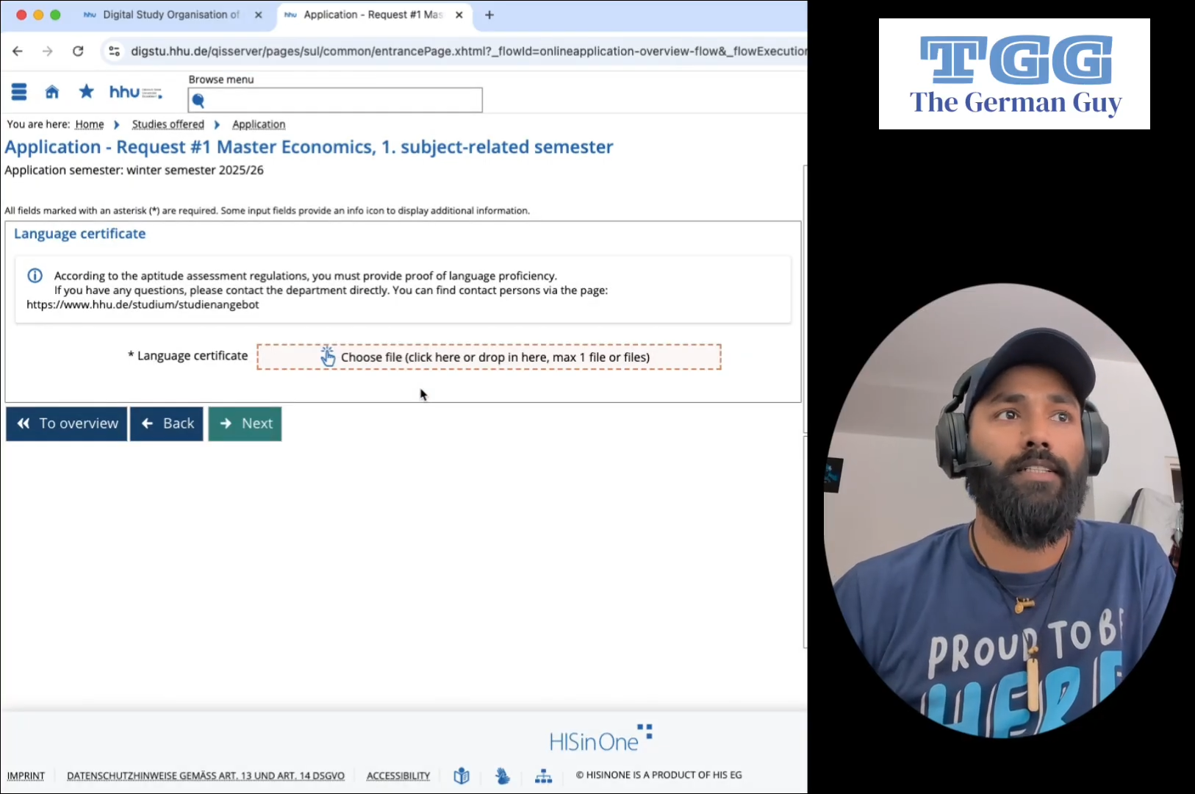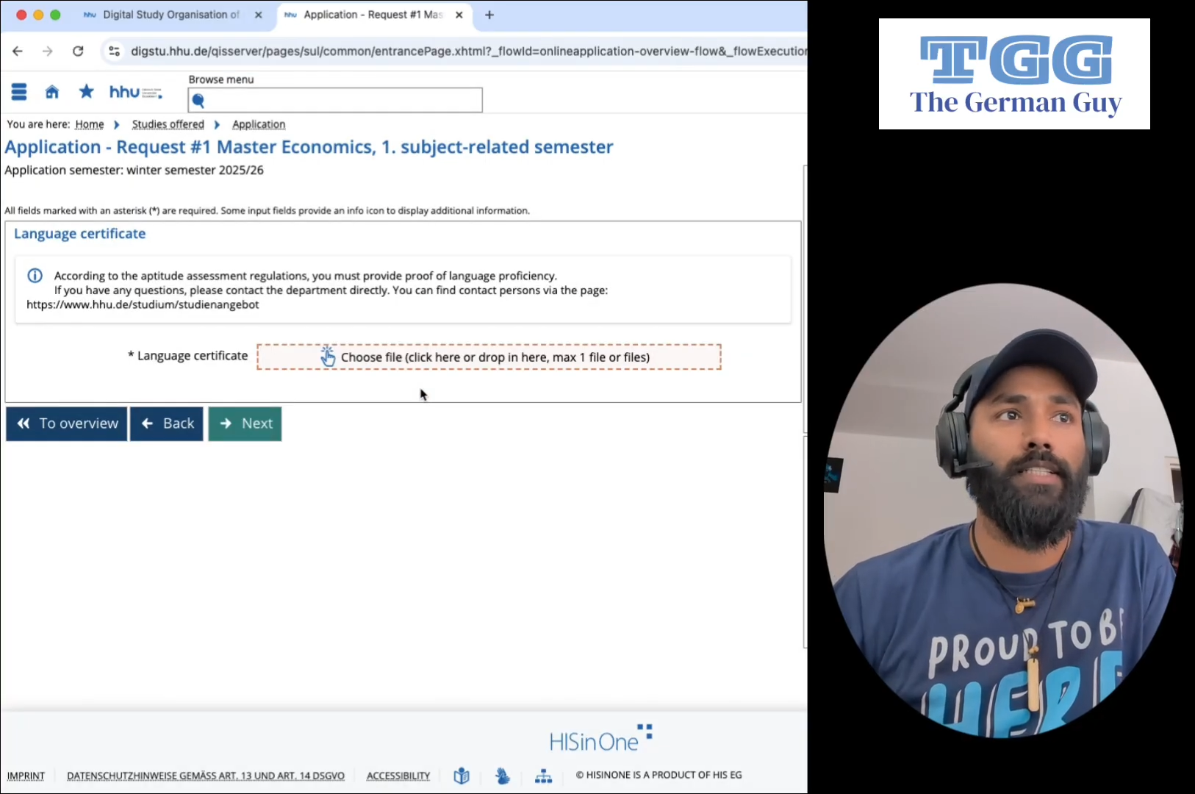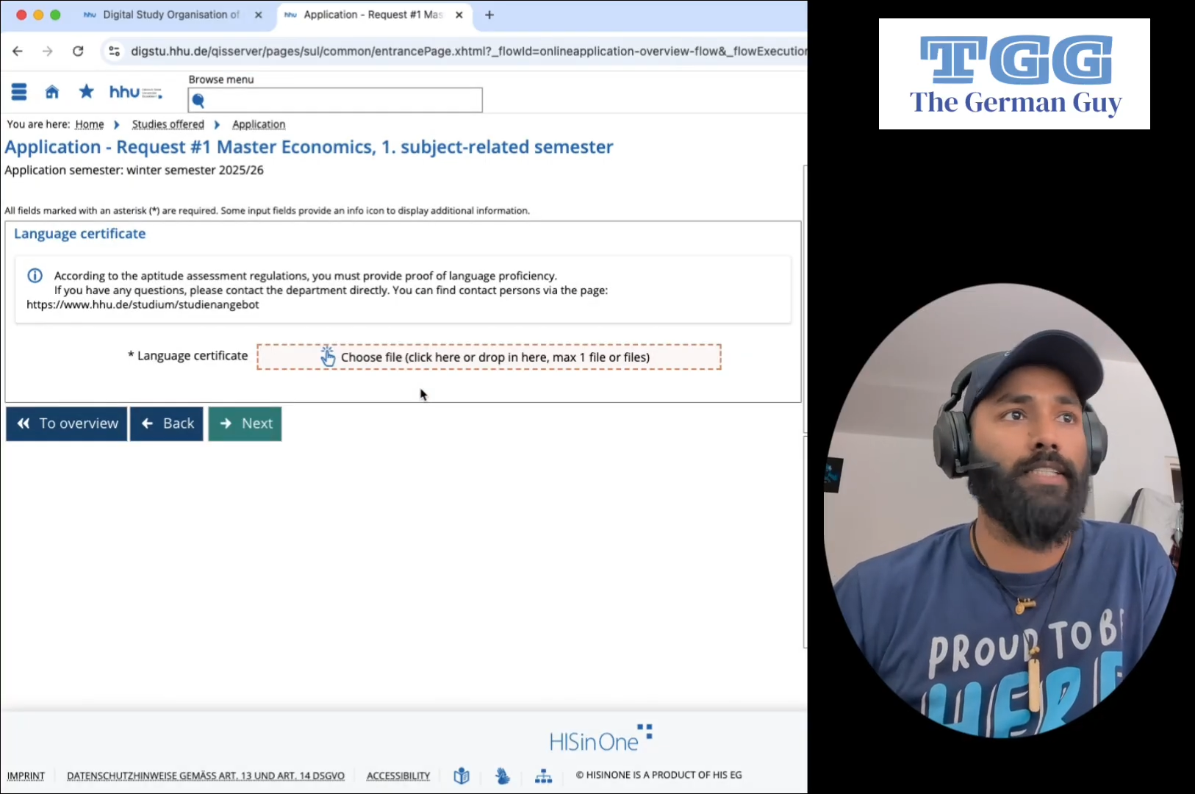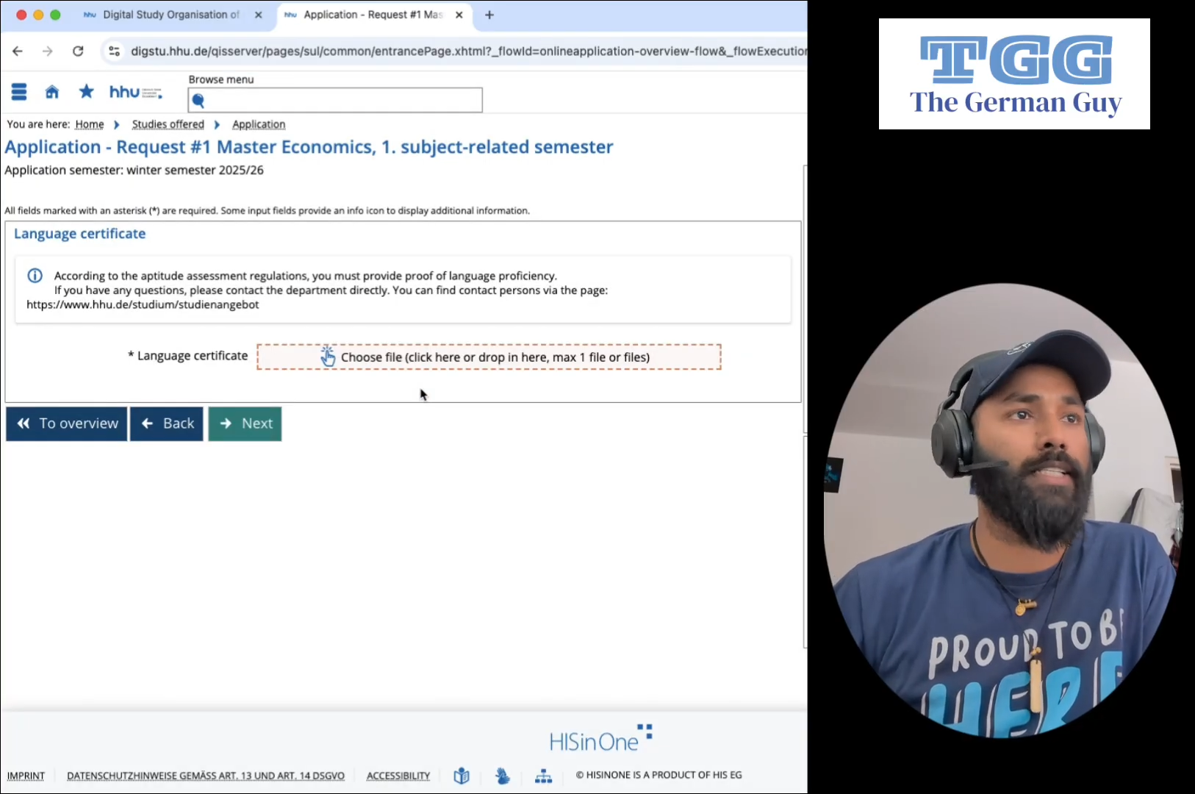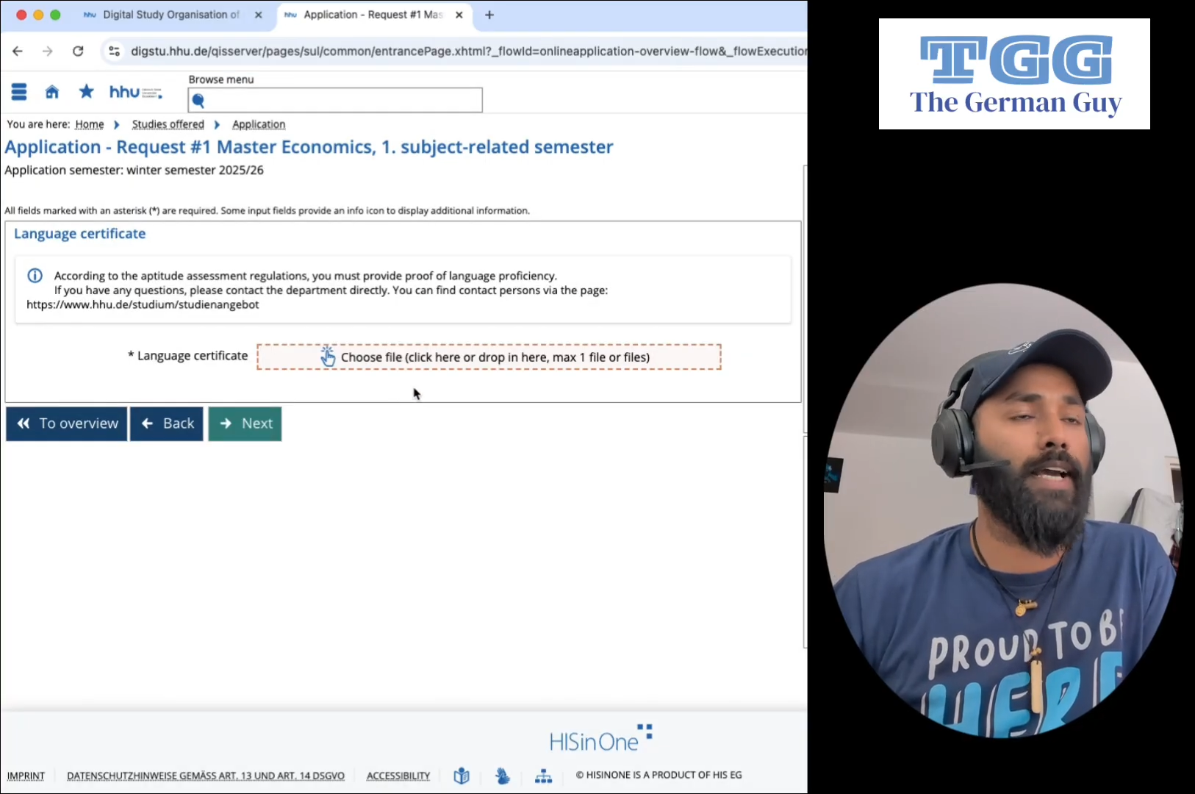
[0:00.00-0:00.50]

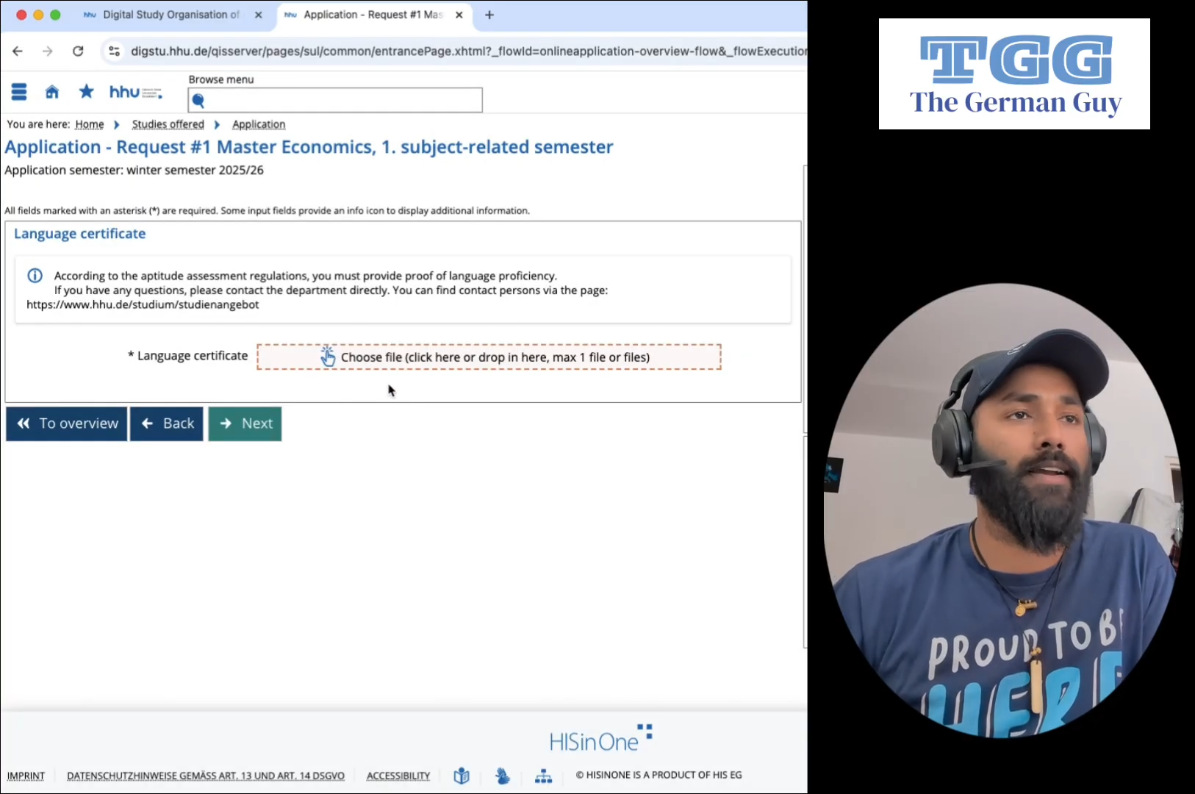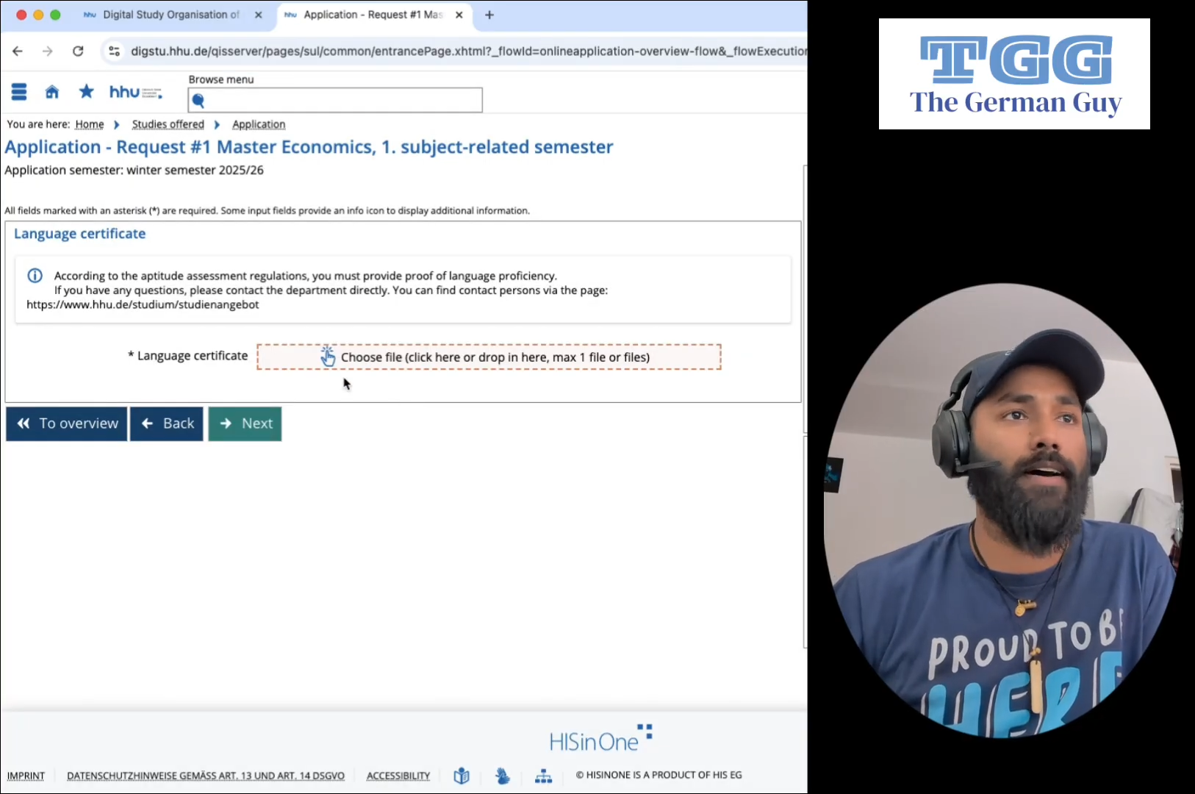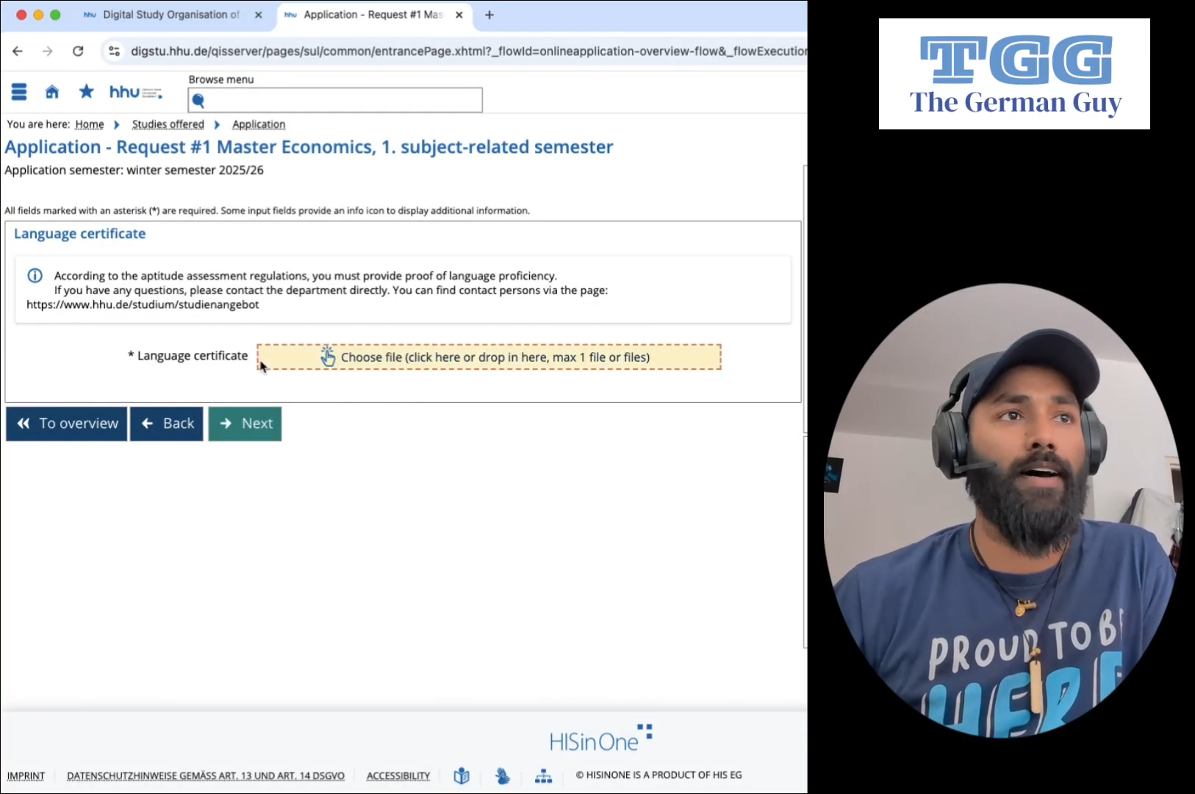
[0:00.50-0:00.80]
they are